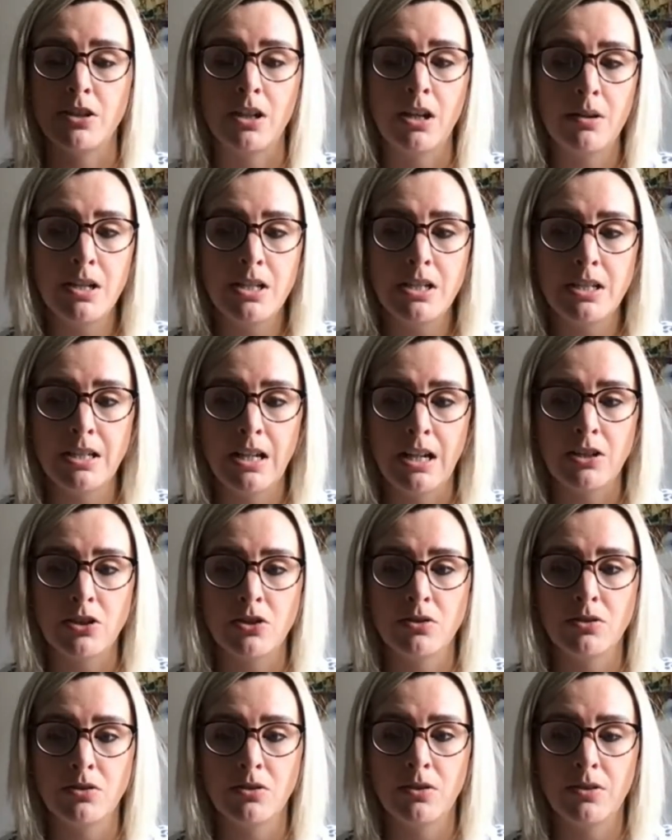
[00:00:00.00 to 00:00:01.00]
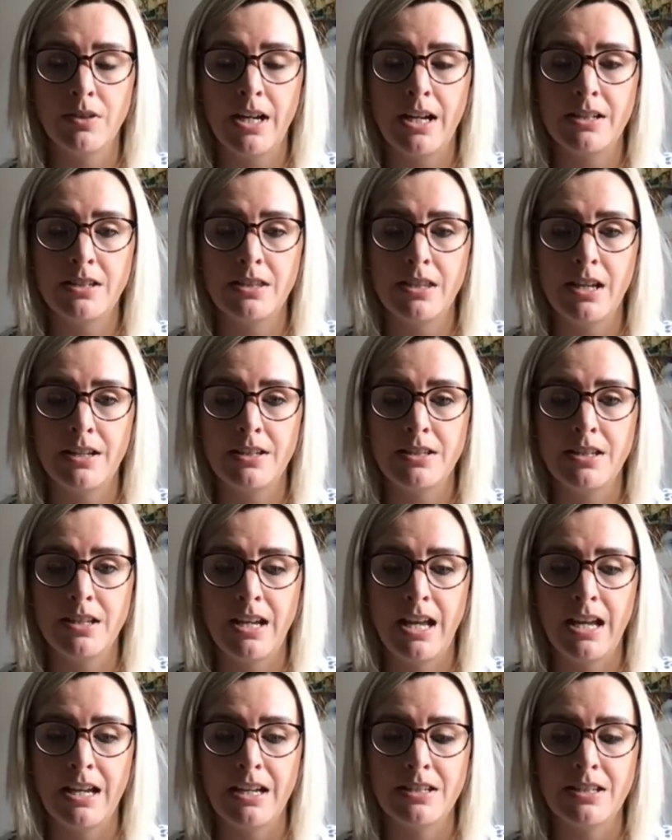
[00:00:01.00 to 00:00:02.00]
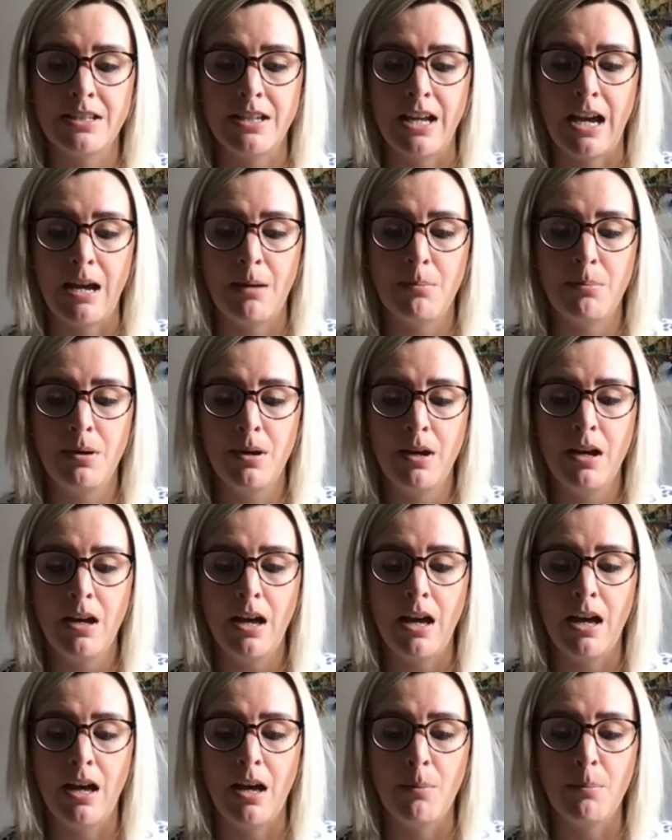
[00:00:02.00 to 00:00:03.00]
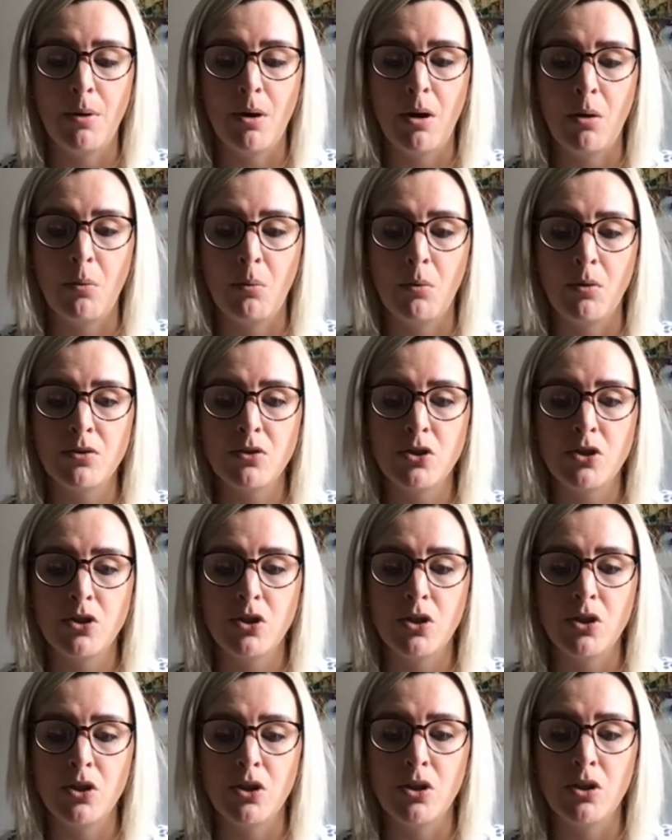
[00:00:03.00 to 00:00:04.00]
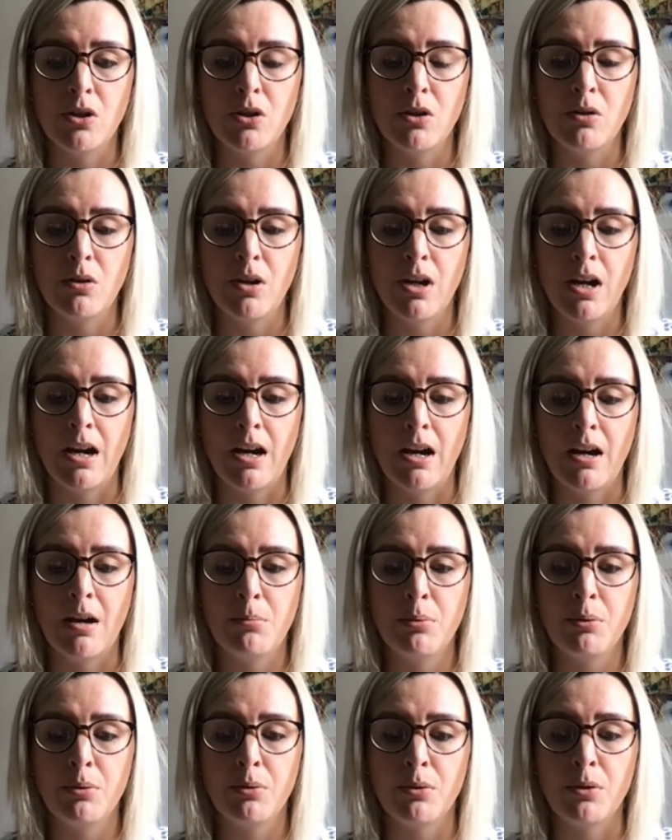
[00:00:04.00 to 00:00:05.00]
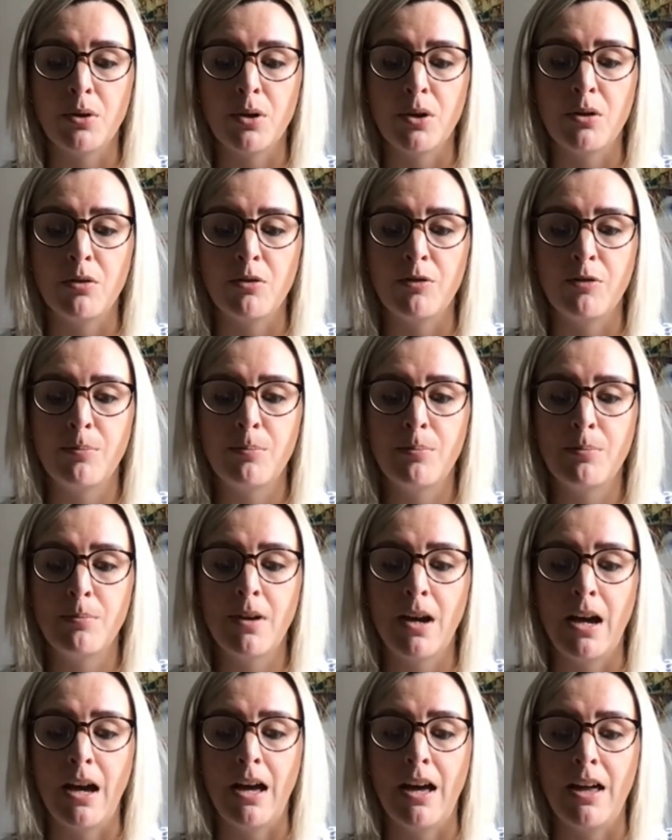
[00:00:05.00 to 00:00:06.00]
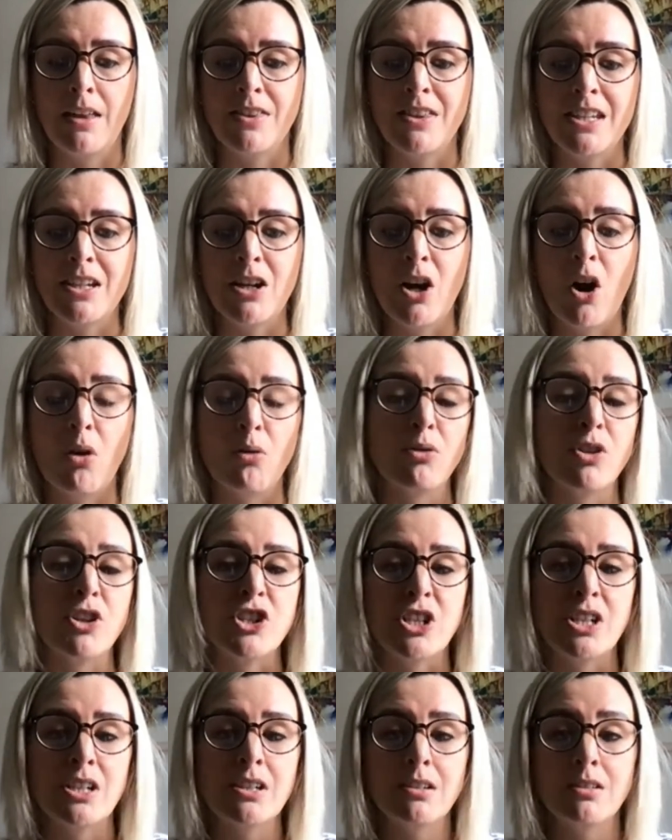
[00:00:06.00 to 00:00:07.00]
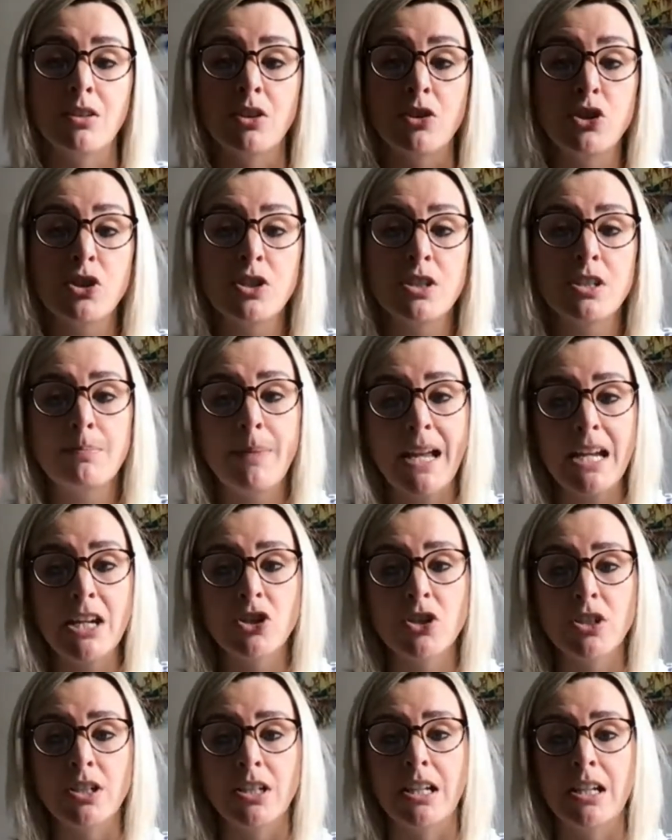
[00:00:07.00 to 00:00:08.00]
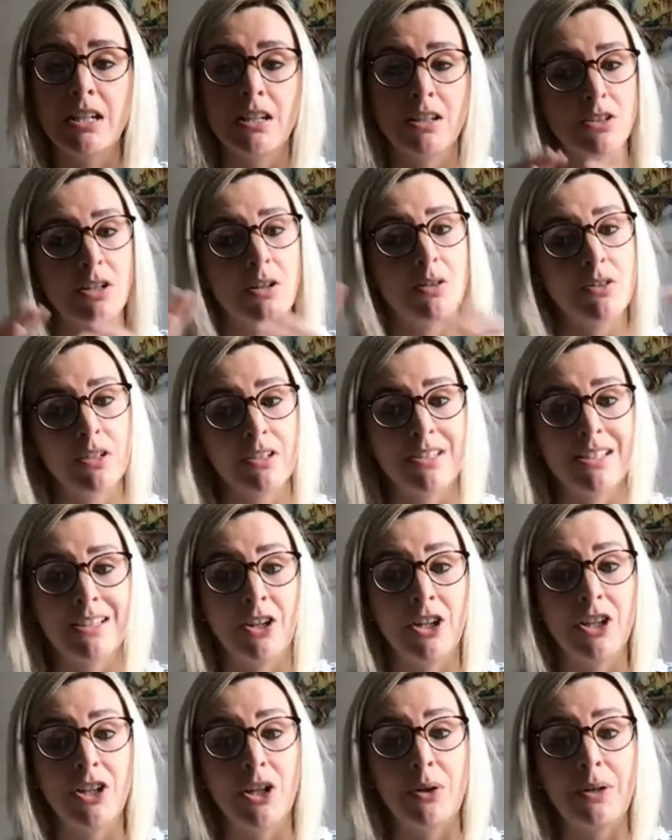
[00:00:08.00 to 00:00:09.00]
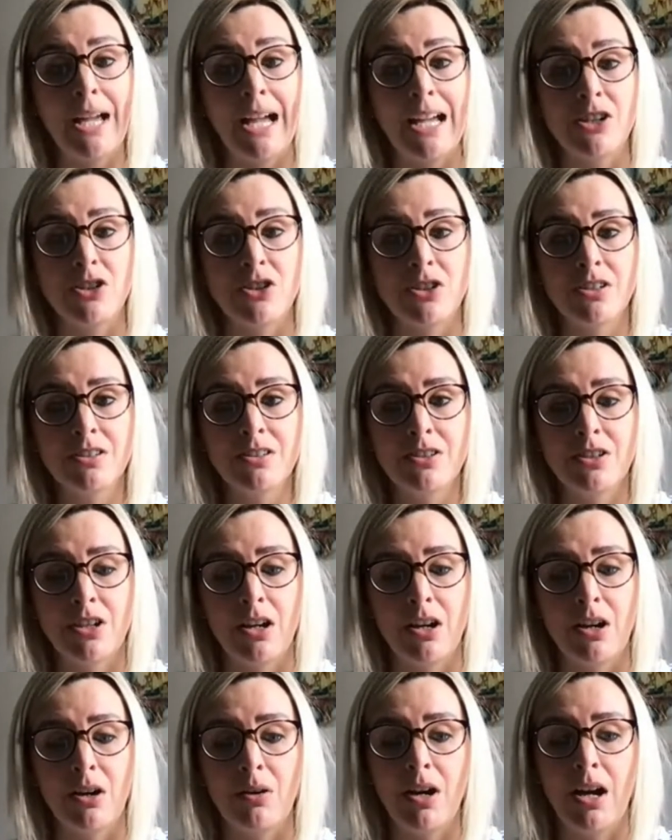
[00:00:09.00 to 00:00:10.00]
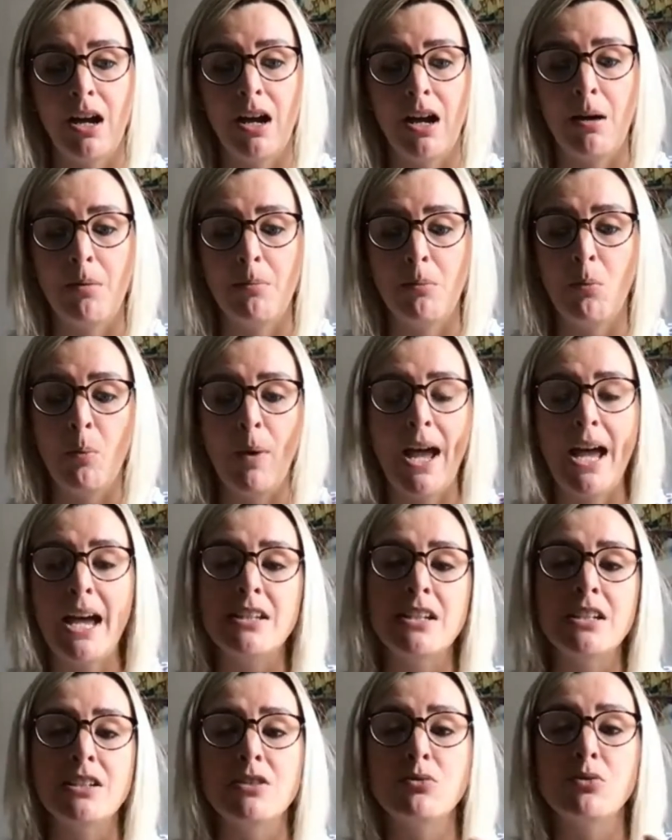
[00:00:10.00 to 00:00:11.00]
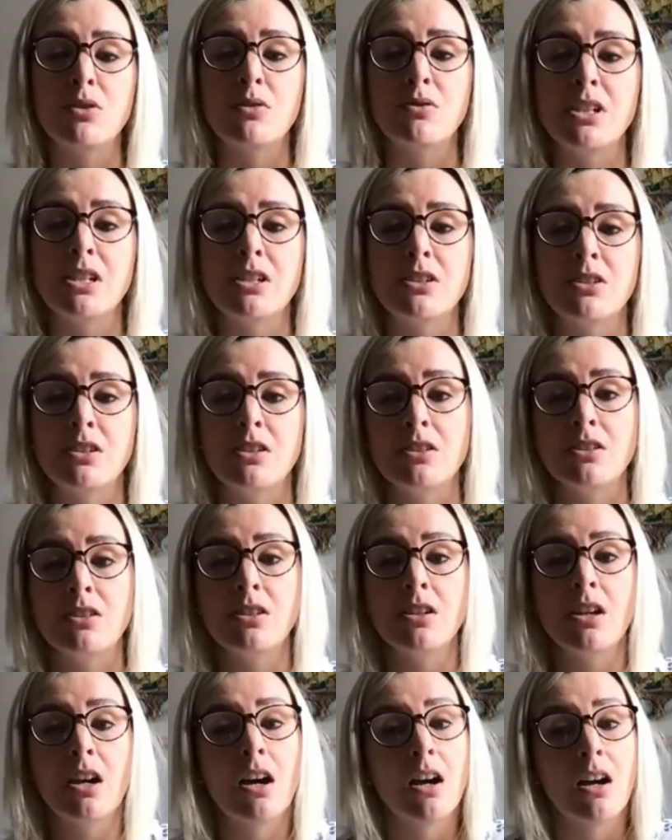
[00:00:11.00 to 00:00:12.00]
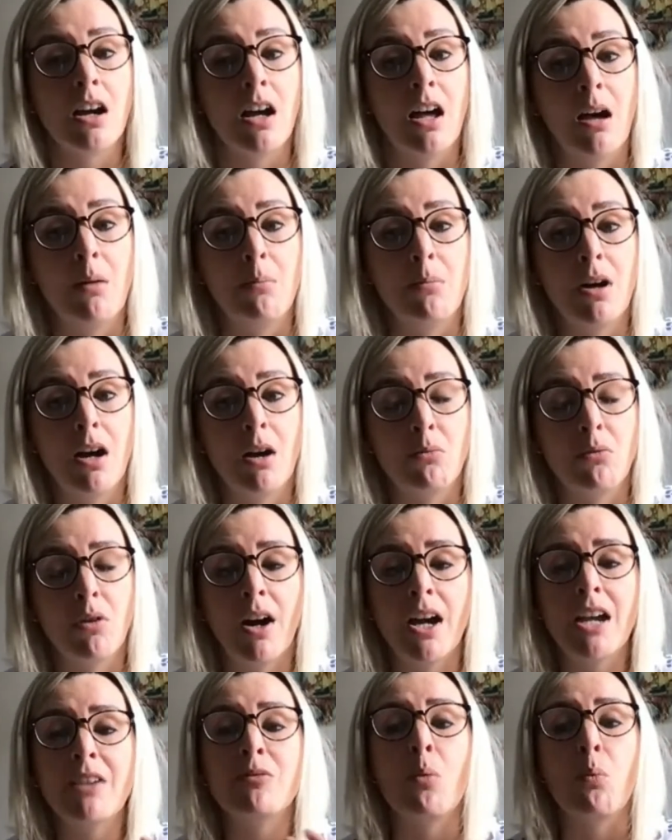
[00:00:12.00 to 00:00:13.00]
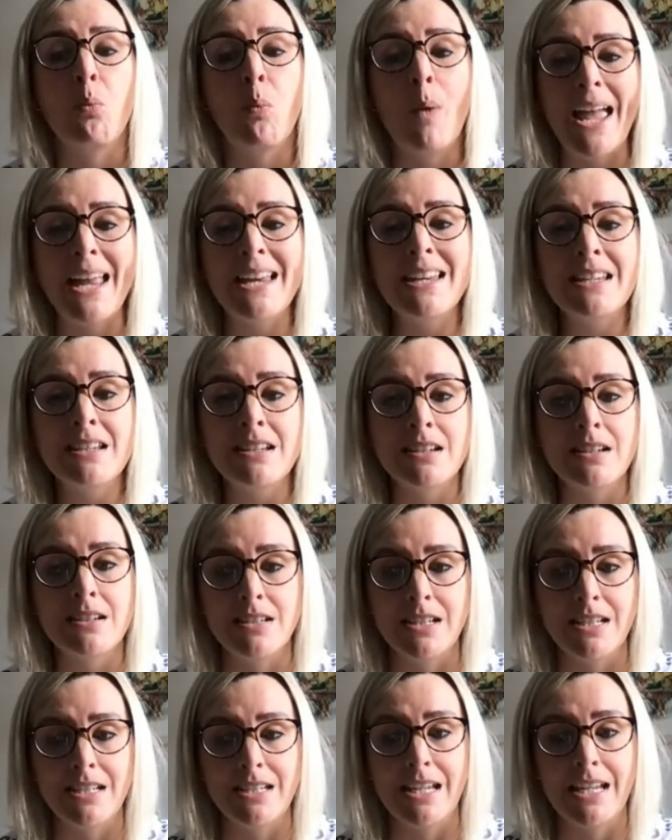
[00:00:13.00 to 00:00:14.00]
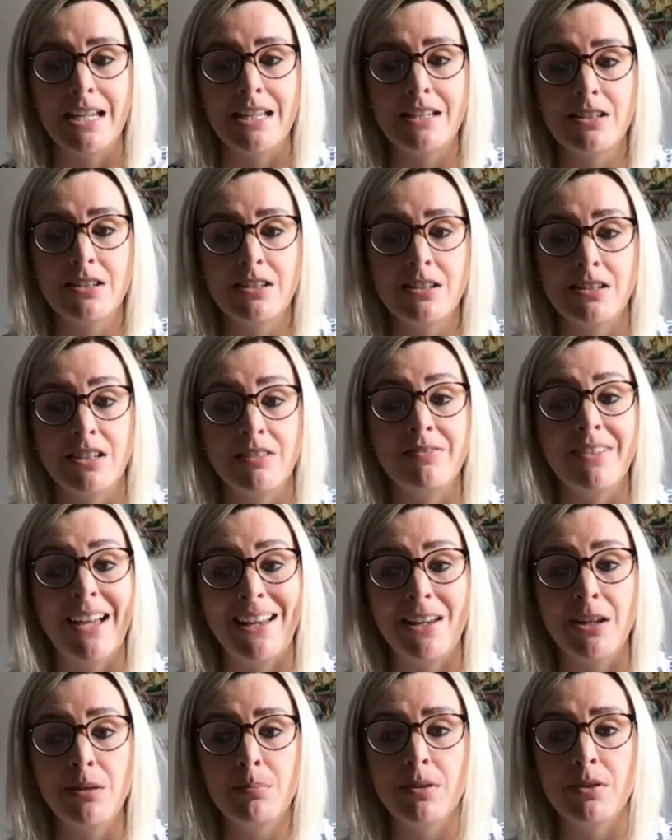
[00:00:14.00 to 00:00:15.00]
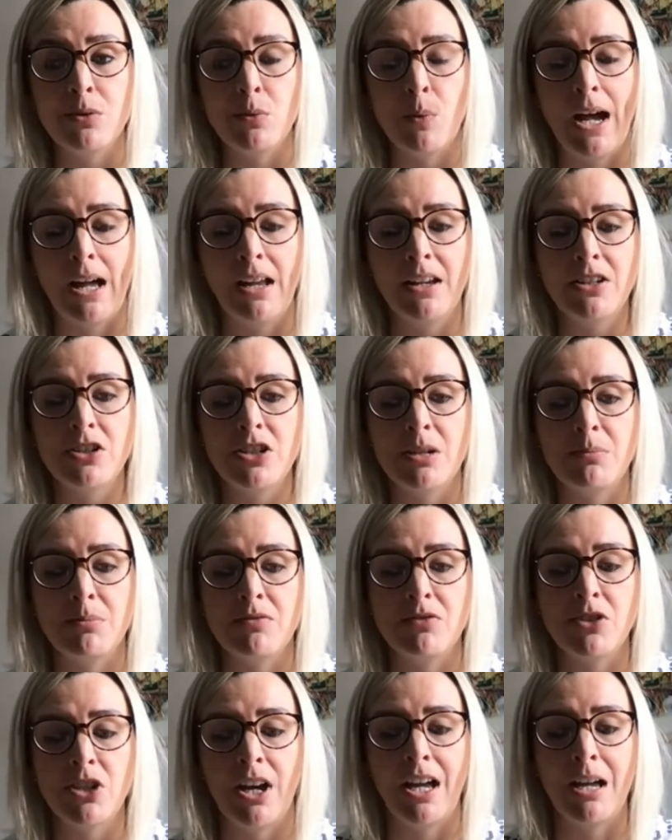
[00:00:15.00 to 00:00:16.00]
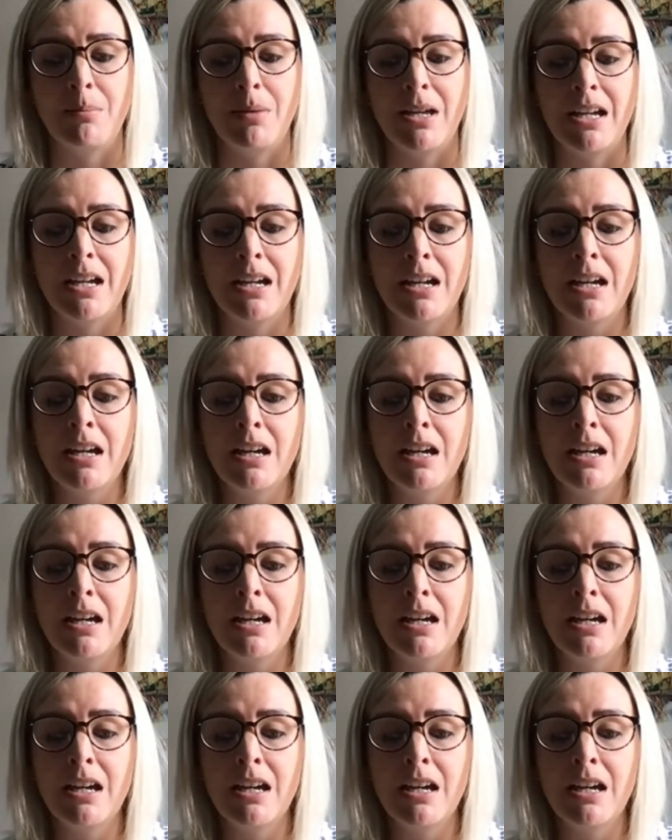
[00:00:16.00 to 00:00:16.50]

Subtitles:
go international. That's the next step. I want to prove the origin, not just spatially, so as in like location. So where did drug resistance arrive? When did it develop as well in terms of timing?